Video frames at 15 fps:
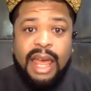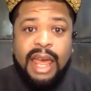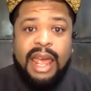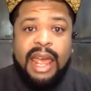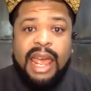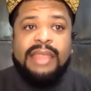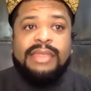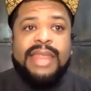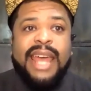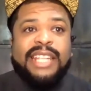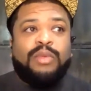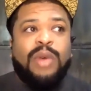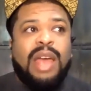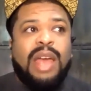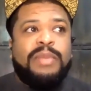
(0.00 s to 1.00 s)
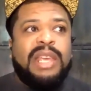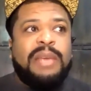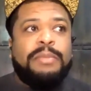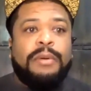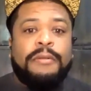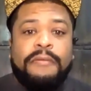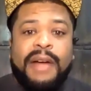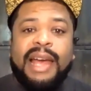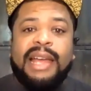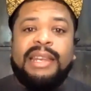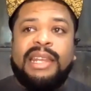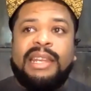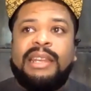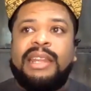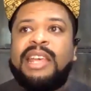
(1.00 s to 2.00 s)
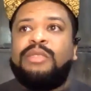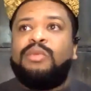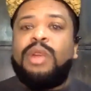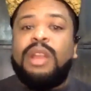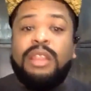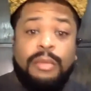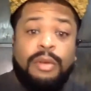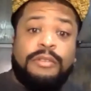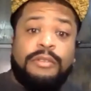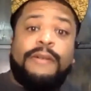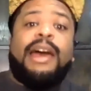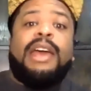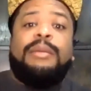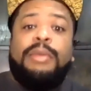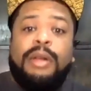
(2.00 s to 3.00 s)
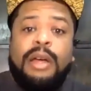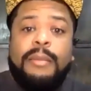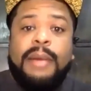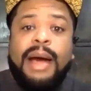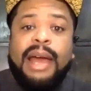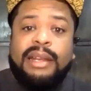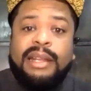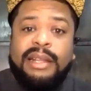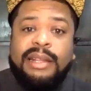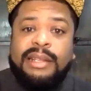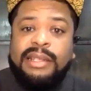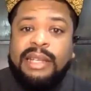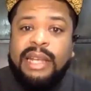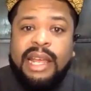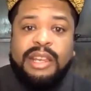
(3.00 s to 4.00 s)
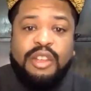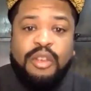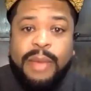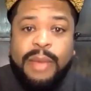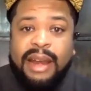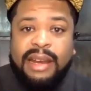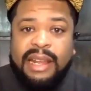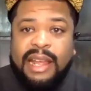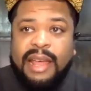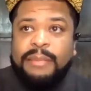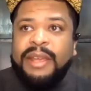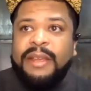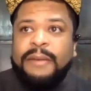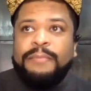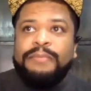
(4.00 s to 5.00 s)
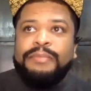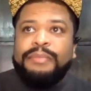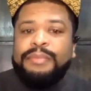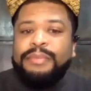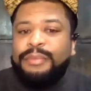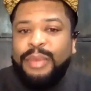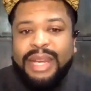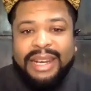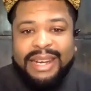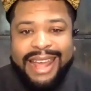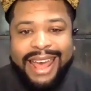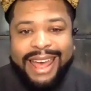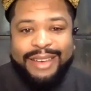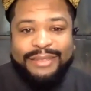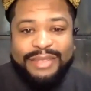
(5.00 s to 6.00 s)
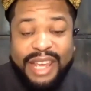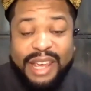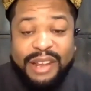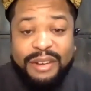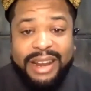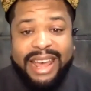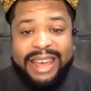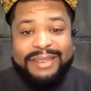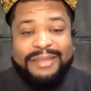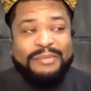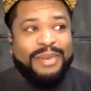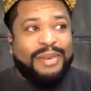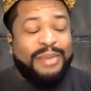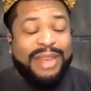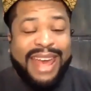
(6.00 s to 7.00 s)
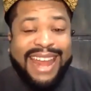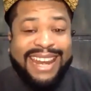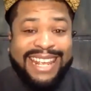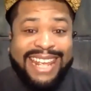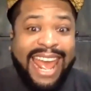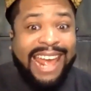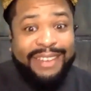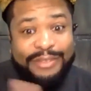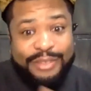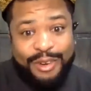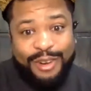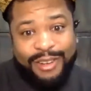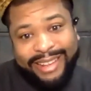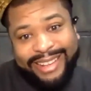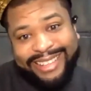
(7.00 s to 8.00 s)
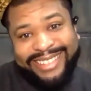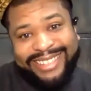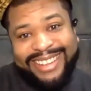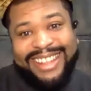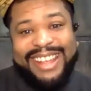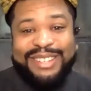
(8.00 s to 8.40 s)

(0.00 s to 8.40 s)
Yeah. And that's why people find it as one of the most valuable commodities in humanity. I mean, we didn't have the internet, but we had cave drawings.